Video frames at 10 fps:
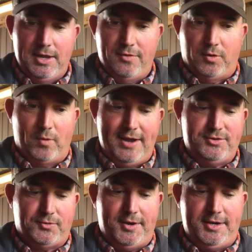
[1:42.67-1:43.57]
The
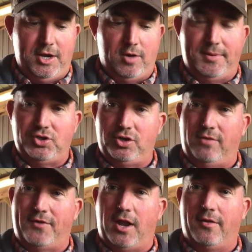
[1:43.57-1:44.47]
rates are in here. Be sure you
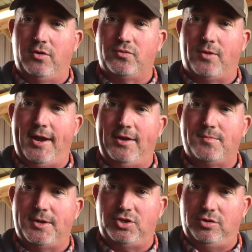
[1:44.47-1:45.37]
follow those rates.
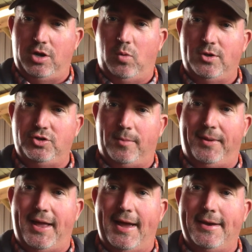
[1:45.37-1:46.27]
Make sure you know what you're
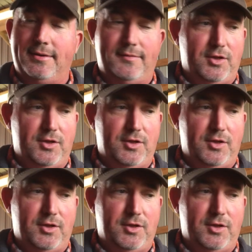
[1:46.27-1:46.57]
applying.